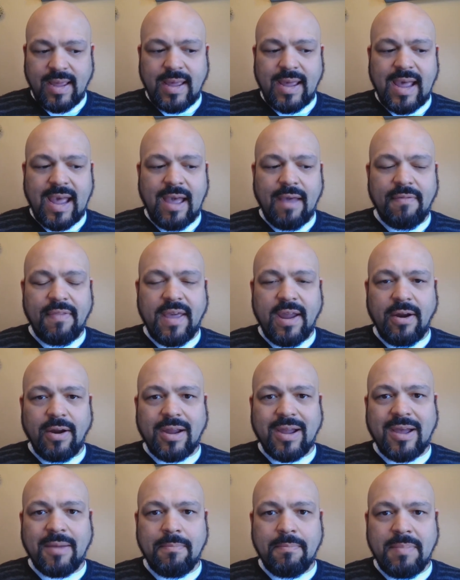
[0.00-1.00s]
And they are
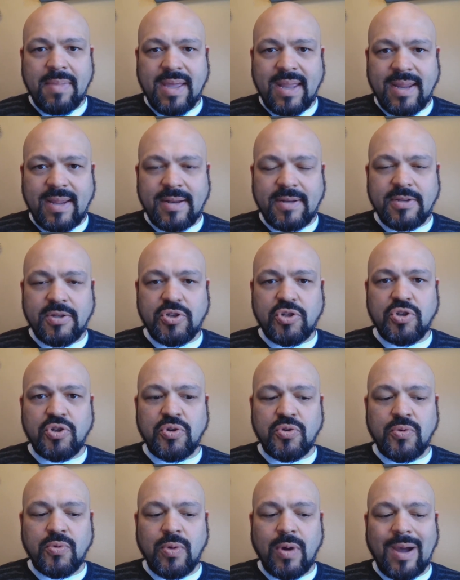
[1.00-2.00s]
committed
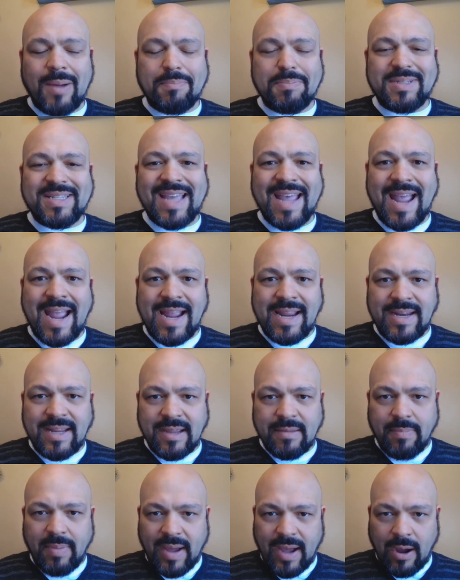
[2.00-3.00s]
to
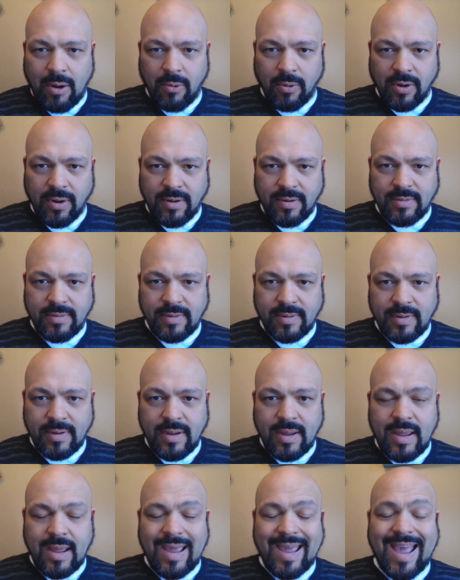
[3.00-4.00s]
obtaining power
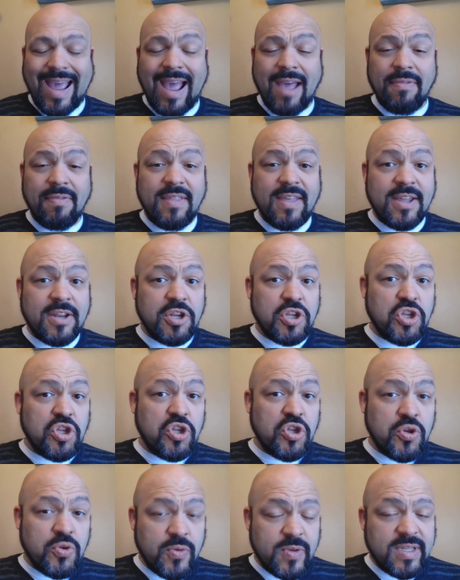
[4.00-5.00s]
and then
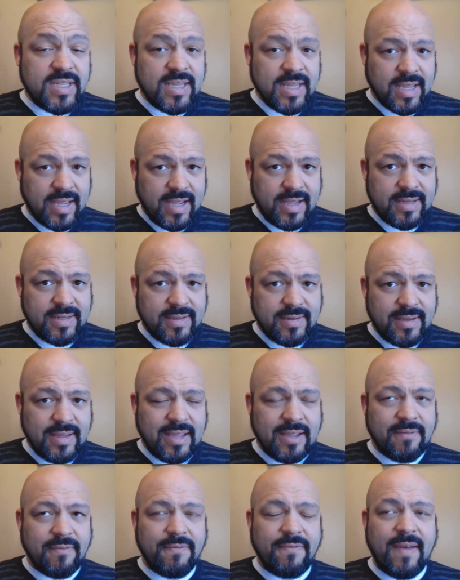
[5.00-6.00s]
using it.
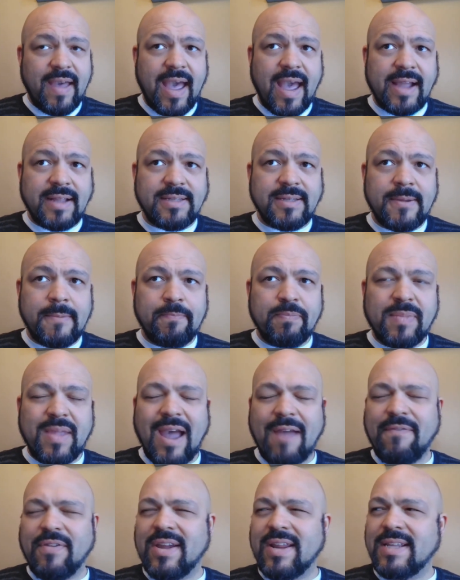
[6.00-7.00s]
In fact,
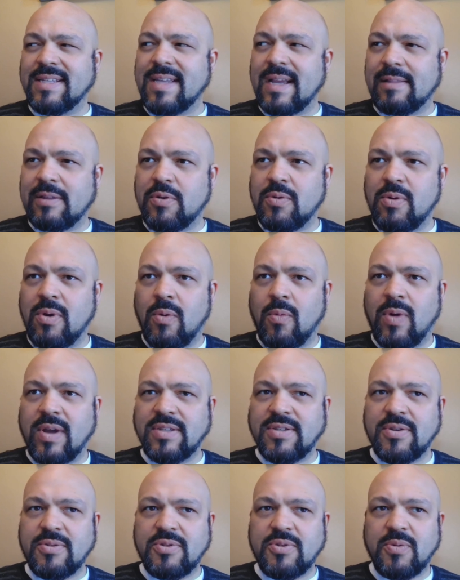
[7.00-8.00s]
I forget exactly who it
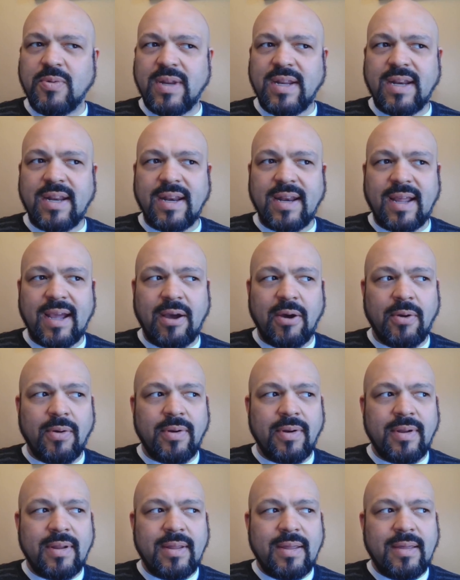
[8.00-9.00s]
was who tweeted it out.
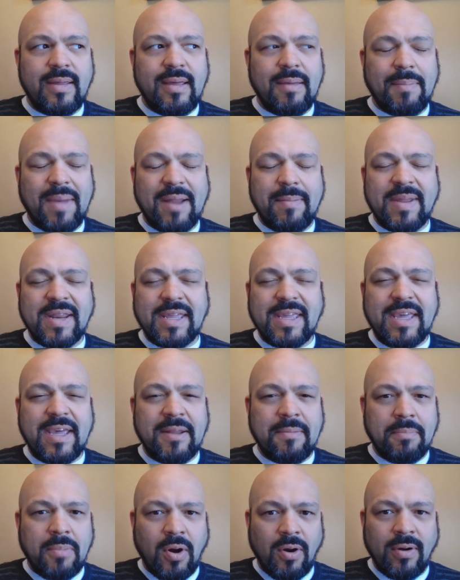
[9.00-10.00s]
Might have been
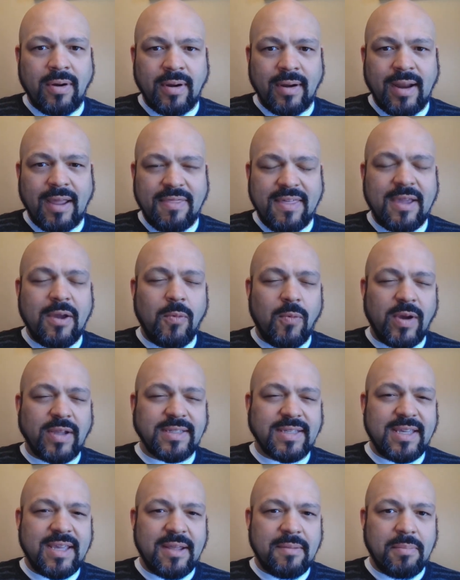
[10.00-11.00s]
Ken Martin. I think it
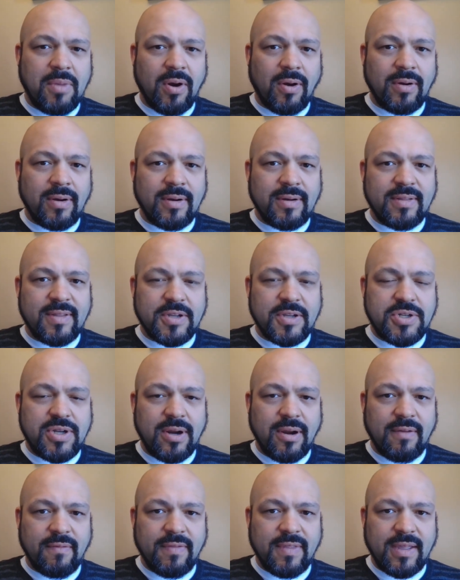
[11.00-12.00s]
was Ken Martin, the
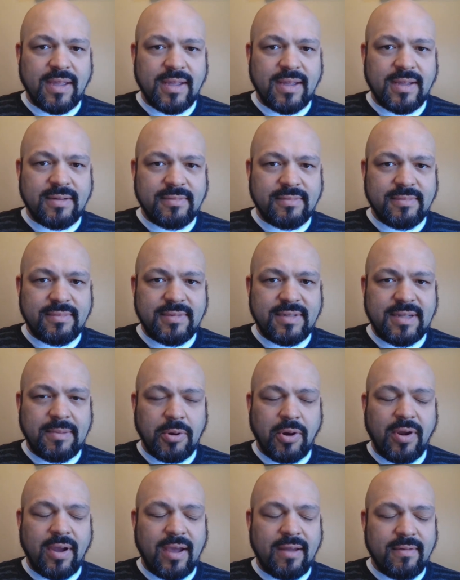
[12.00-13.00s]
chair of the
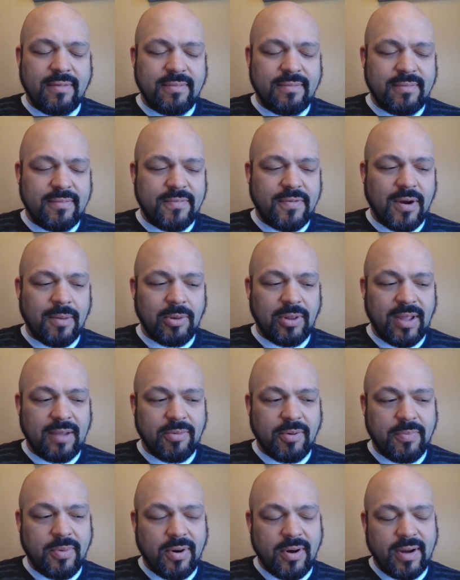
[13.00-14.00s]
Democrat Farmer
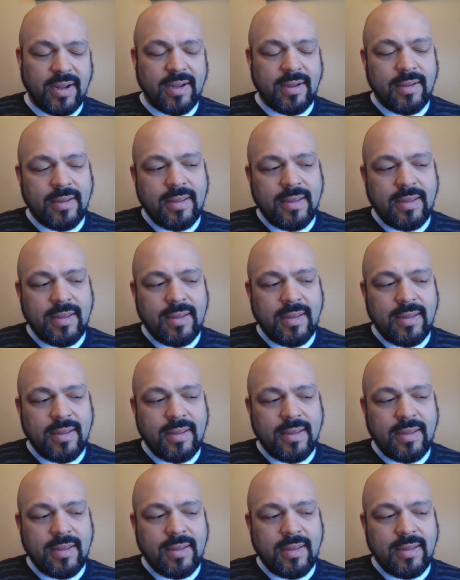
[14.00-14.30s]
Labor Party,